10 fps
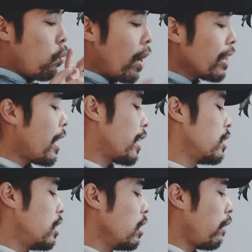one
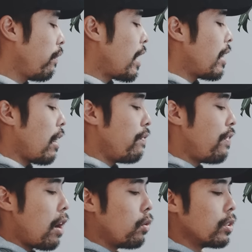negative that I
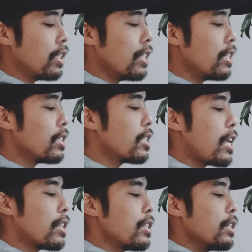found is
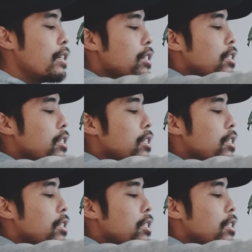that the